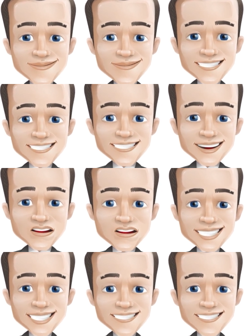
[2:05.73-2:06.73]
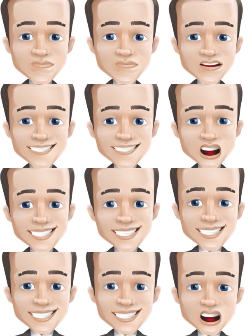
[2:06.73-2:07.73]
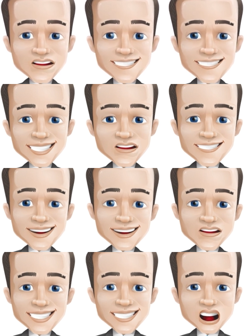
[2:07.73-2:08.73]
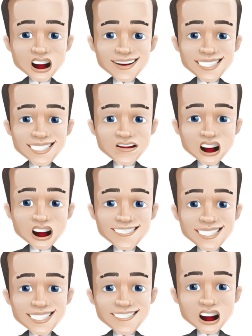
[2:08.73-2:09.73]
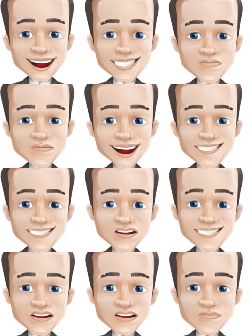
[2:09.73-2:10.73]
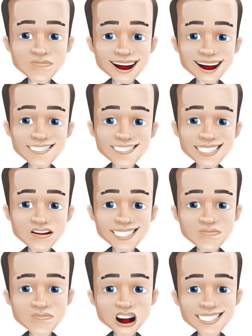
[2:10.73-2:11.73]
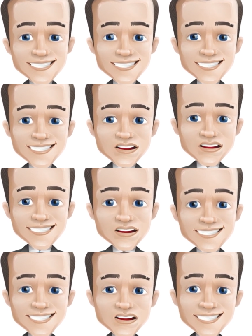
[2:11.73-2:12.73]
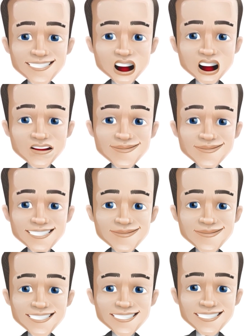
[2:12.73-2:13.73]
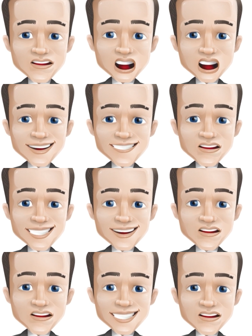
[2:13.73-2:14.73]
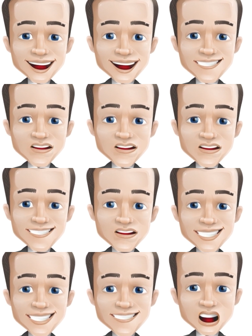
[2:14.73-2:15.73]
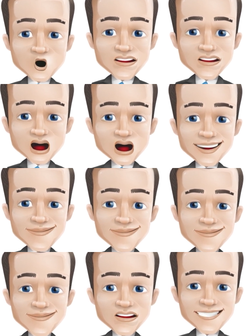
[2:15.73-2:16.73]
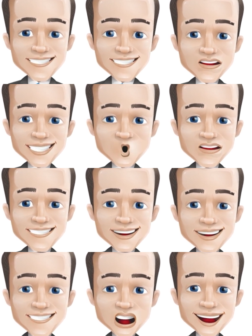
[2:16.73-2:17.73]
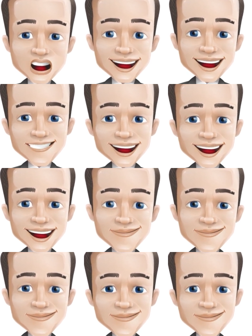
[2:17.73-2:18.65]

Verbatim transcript: Smaller moves are more frequent than larger ones. Even during relative quiet markets, there are many small movements a scalper can exploit. Scalping can be adapted as a primary or supplementary style of trading.